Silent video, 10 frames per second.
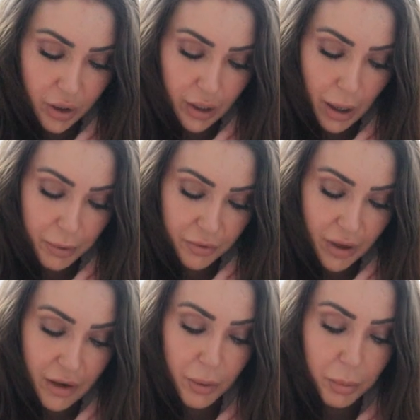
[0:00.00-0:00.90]
got a couple of
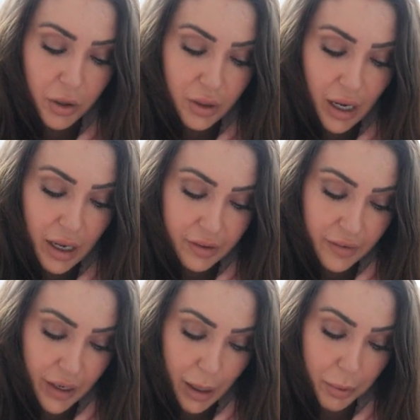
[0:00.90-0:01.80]
favorite
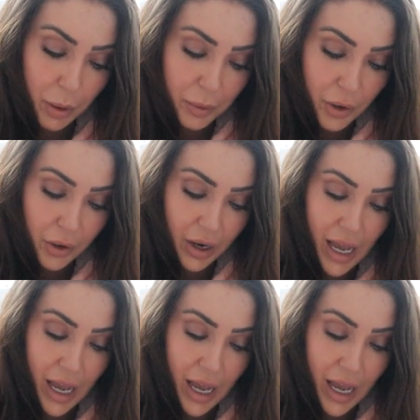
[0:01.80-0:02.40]
podcasts that I pop on.